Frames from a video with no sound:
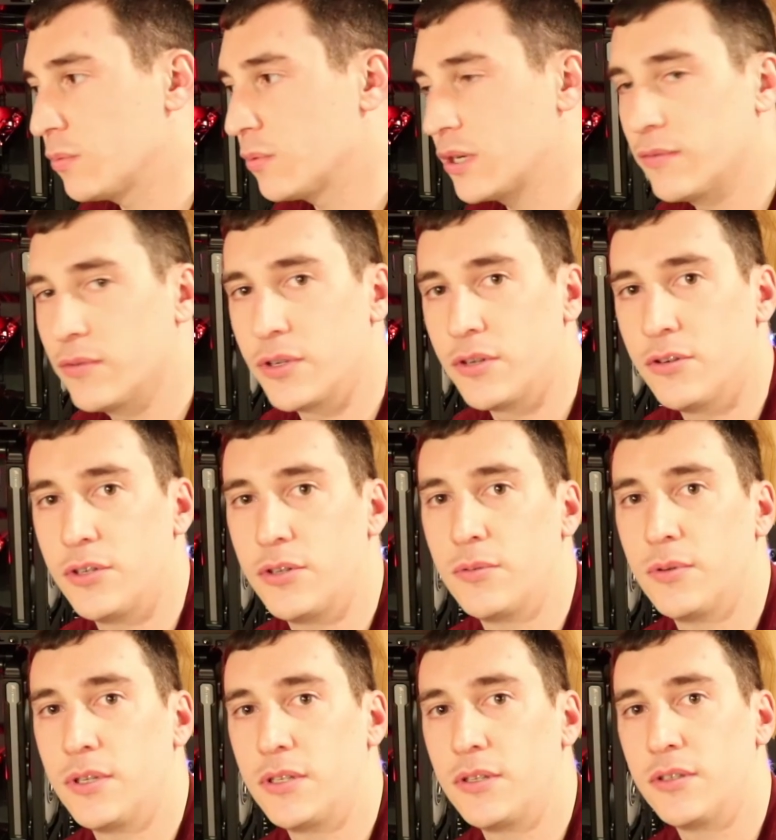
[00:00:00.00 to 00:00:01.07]
whatever you're
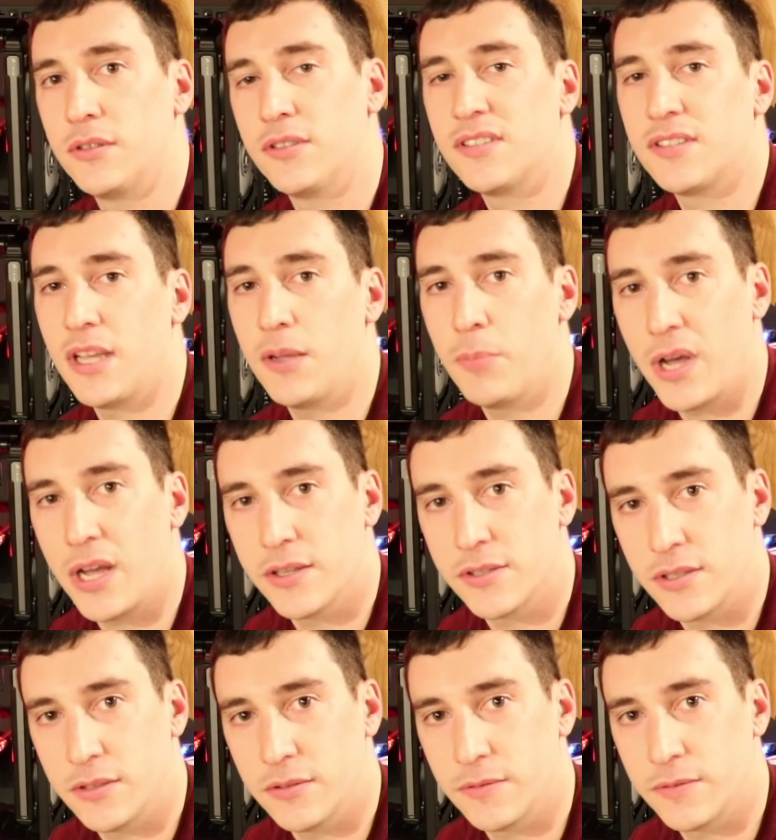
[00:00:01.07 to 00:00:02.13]
doing. Stay
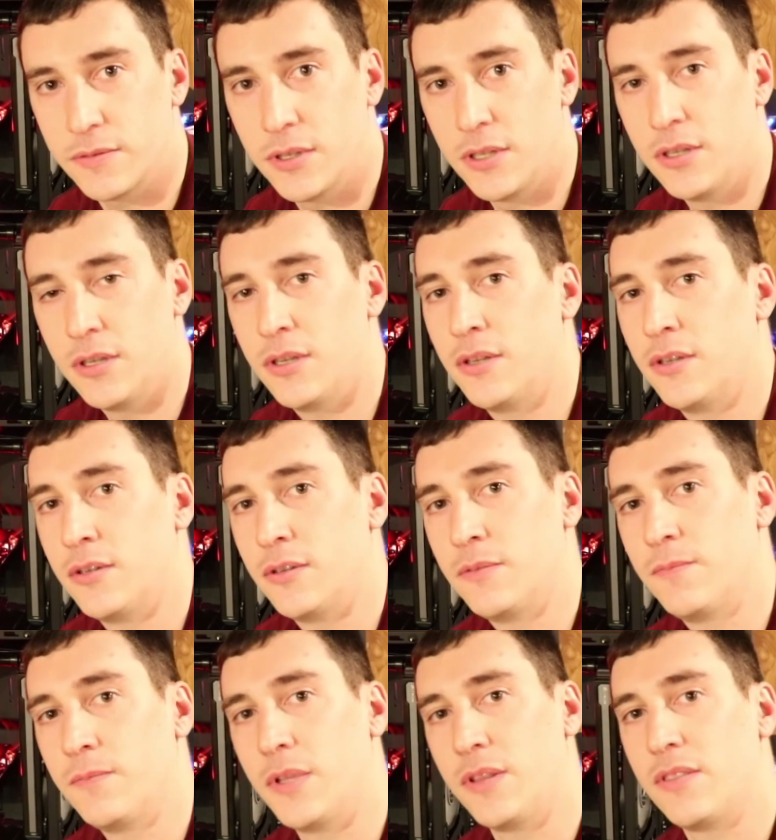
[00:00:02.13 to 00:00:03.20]
positive,
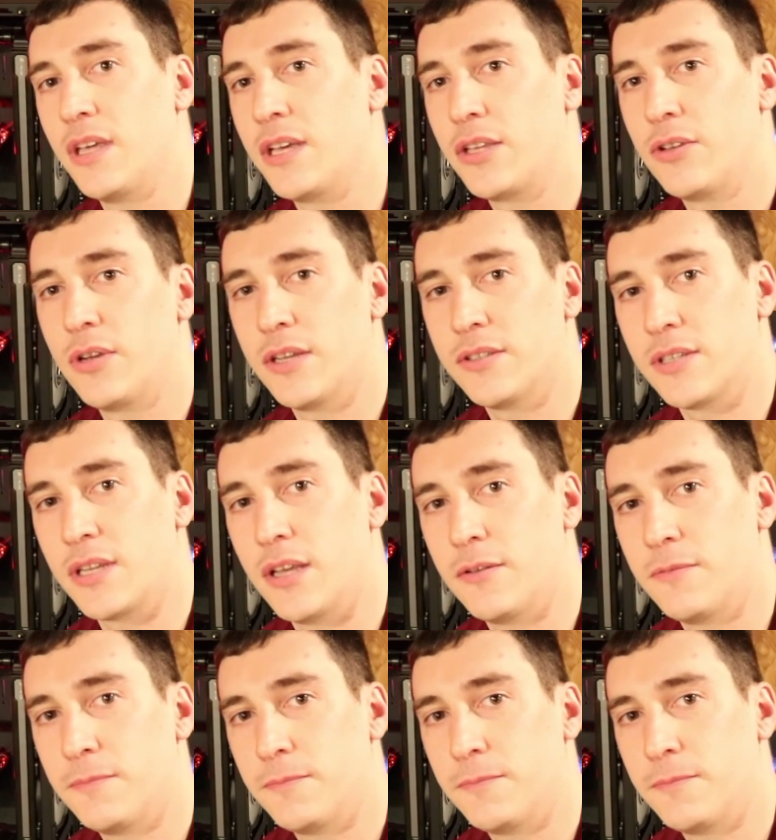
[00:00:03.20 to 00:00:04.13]
and thank you guys again.